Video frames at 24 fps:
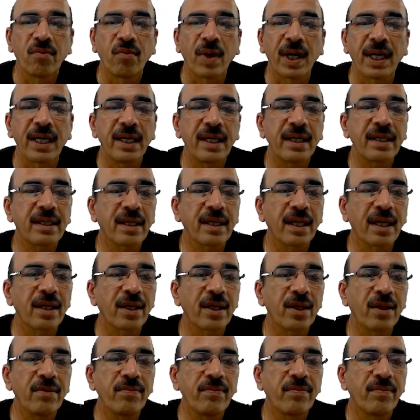Violet
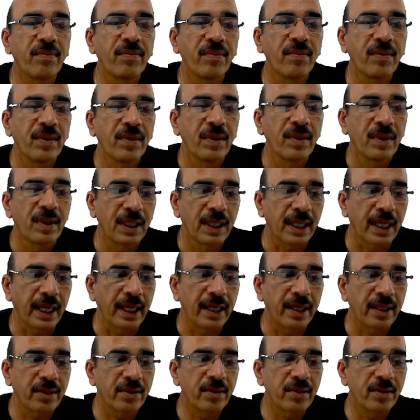color of light.